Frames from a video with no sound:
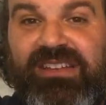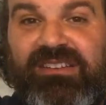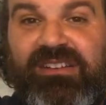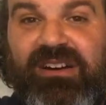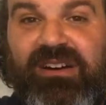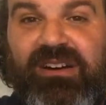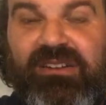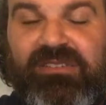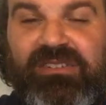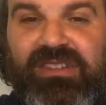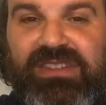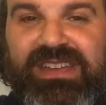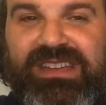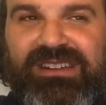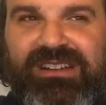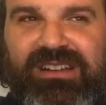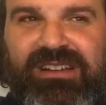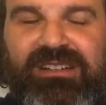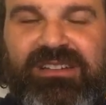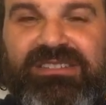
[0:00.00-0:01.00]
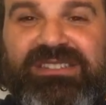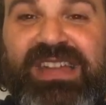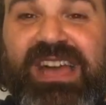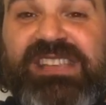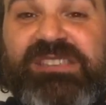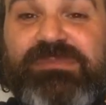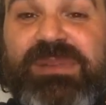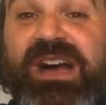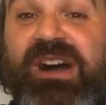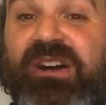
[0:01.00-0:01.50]
uh, uh, like a, a,
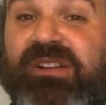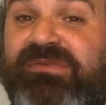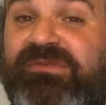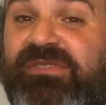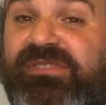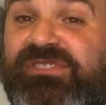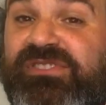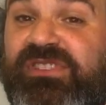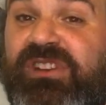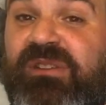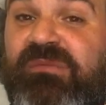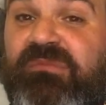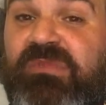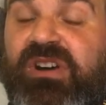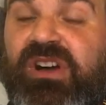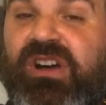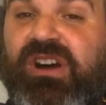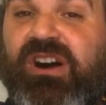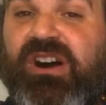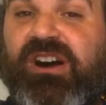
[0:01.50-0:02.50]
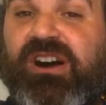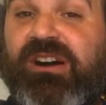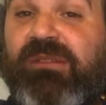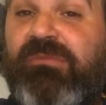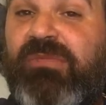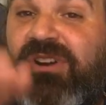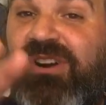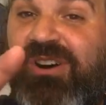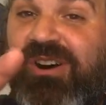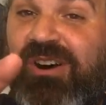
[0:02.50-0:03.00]
nice palette for some
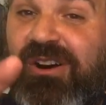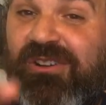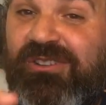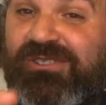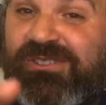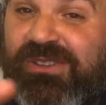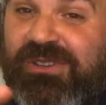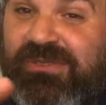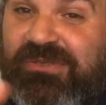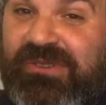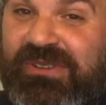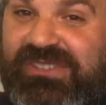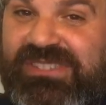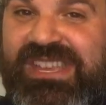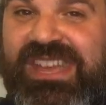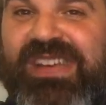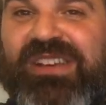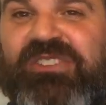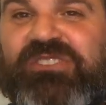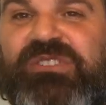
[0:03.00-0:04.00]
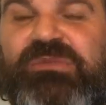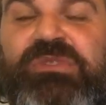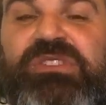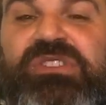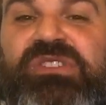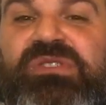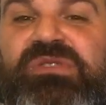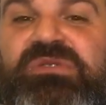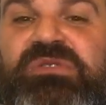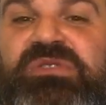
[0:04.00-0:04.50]
um, auxiliary scales to be
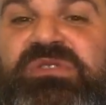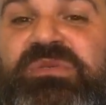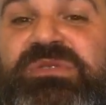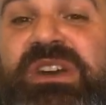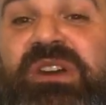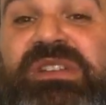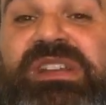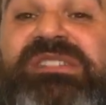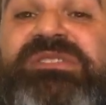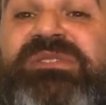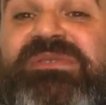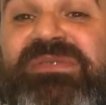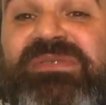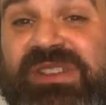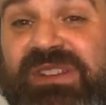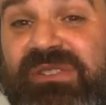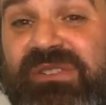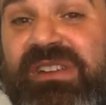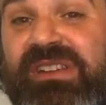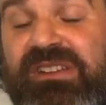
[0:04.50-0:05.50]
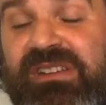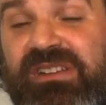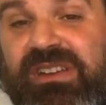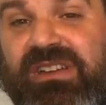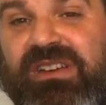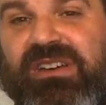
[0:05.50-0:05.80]
used without interfering.